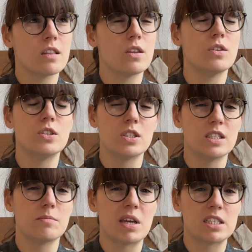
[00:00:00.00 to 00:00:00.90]
The
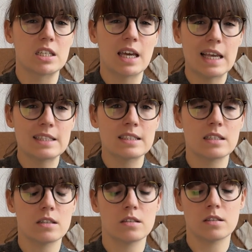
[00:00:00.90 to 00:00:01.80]
Judy's Magic casts
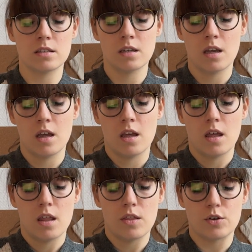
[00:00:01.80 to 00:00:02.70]
on,
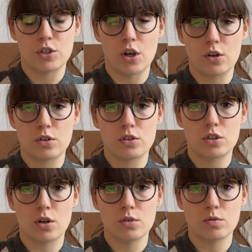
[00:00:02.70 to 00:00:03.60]
the
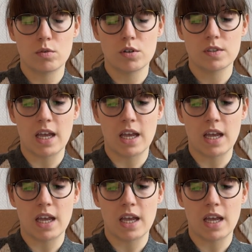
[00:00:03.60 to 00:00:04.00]
short rows.